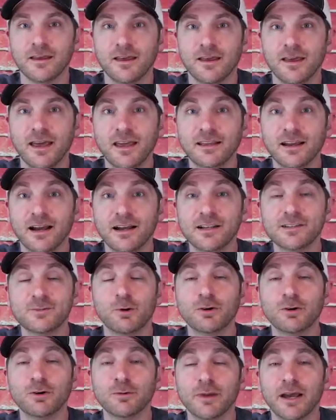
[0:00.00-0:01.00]
Hey guys,
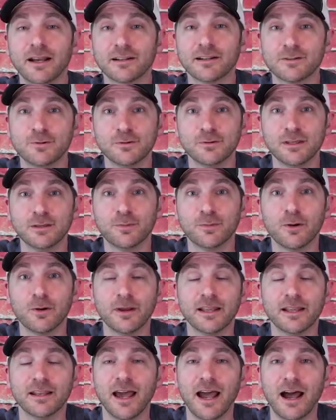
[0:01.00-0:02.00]
welcome back to the
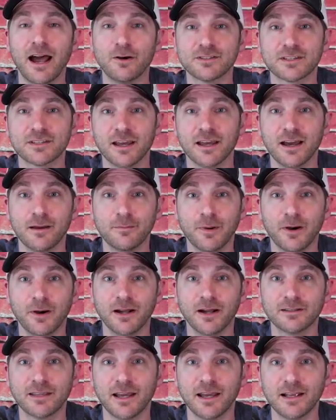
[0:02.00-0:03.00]
Probate House Guy
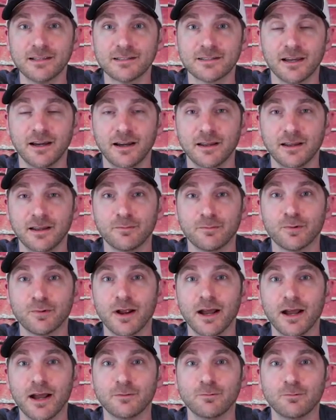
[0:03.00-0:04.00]
podcast. I am
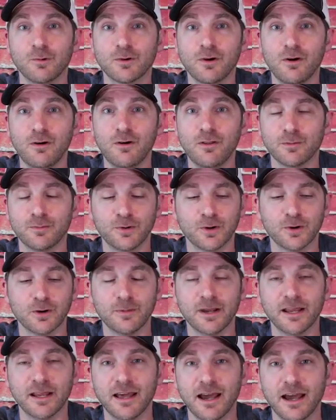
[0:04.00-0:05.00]
Brad Woodall, the
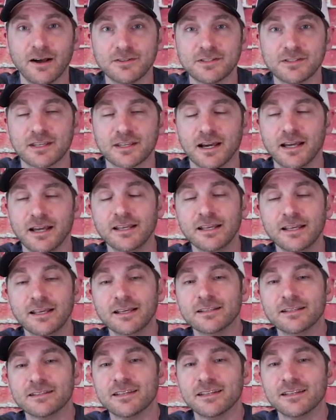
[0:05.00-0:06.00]
Probate House Guy.
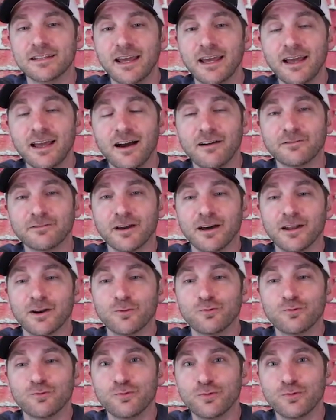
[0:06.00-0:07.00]
Today I've got
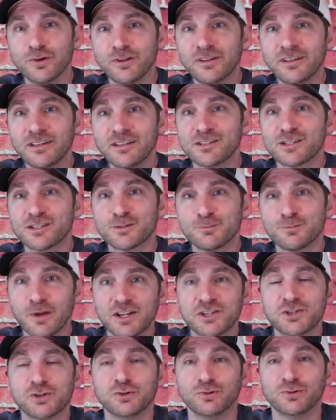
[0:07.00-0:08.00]
a really
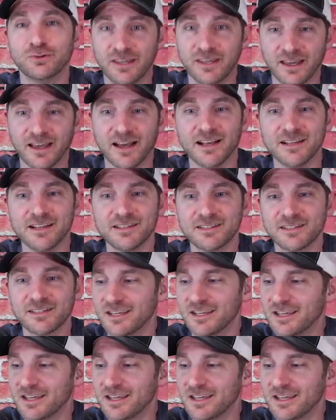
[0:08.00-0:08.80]
special guest,